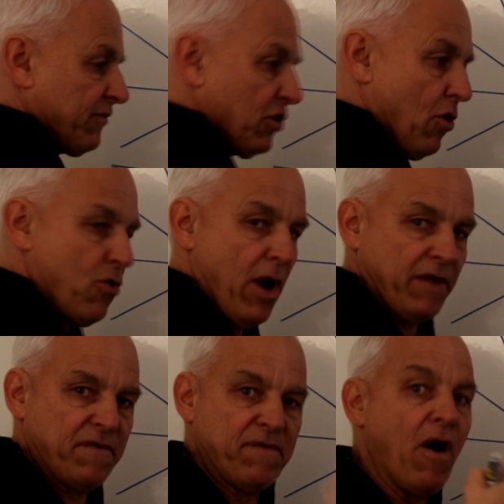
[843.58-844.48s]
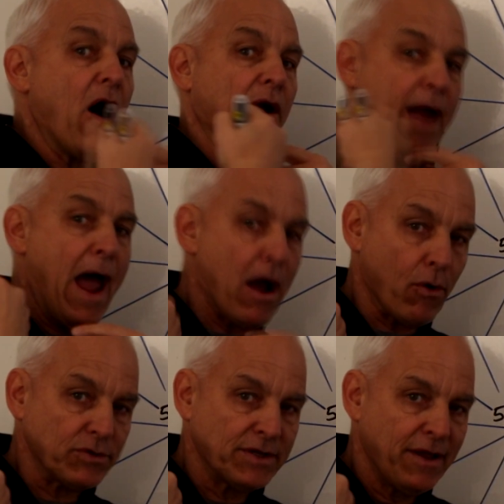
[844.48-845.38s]
to go quite far
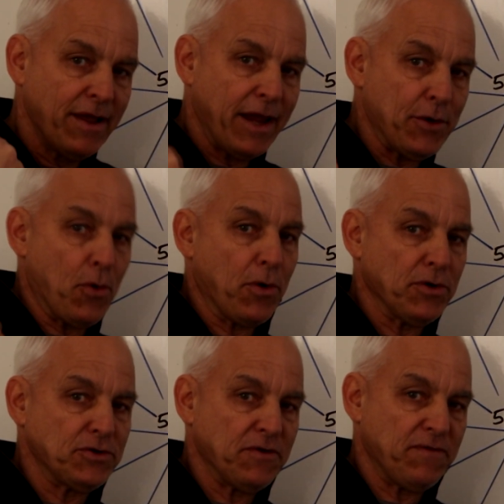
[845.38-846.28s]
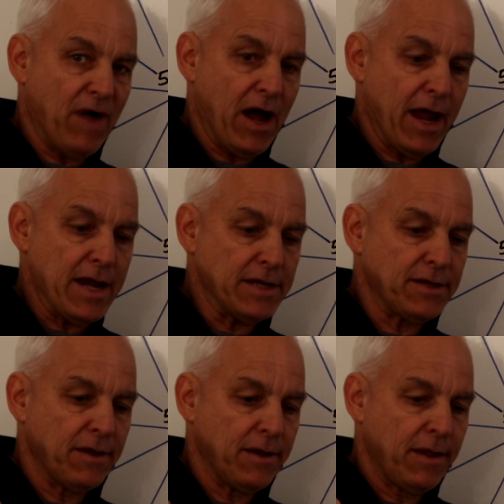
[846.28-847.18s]
out in order to find
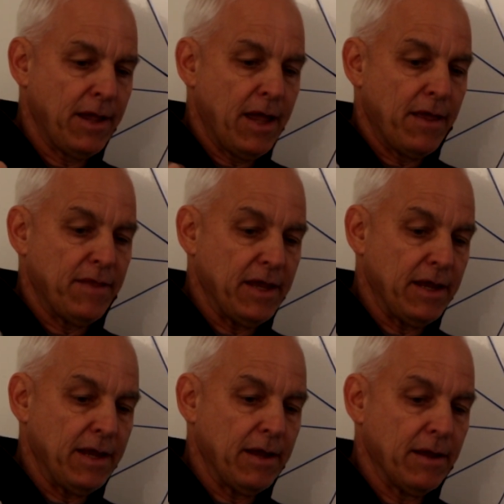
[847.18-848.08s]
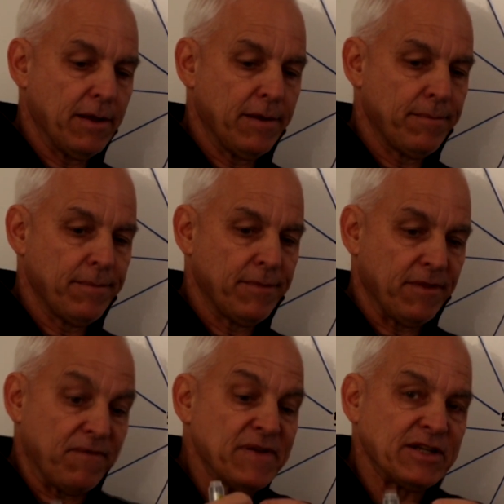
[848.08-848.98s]
the
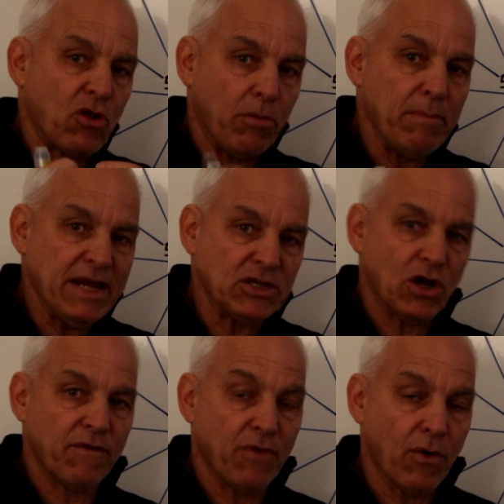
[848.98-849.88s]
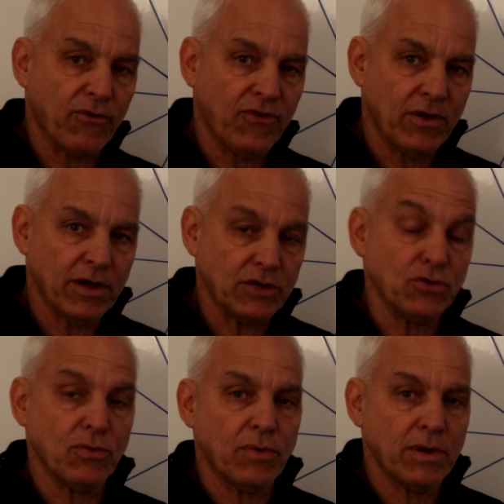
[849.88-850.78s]
physical meet of those
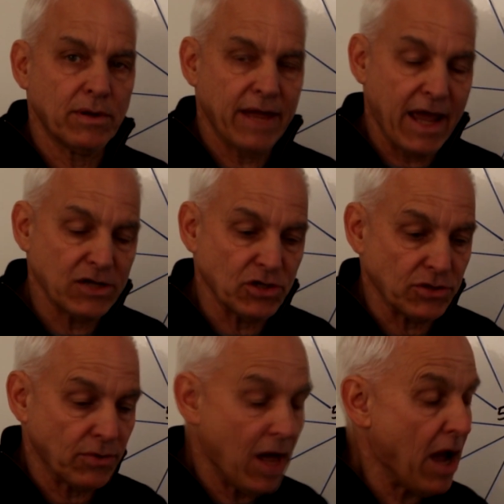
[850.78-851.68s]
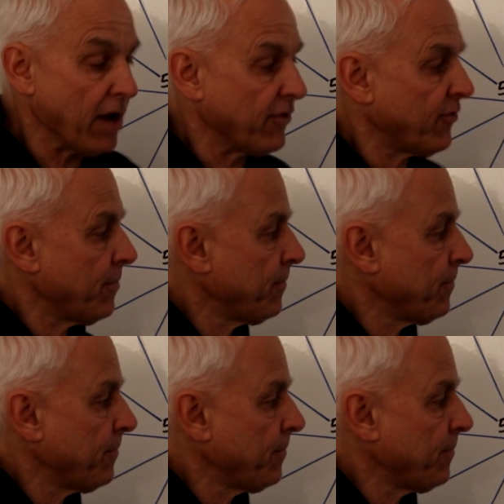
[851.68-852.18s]
two edges or lines.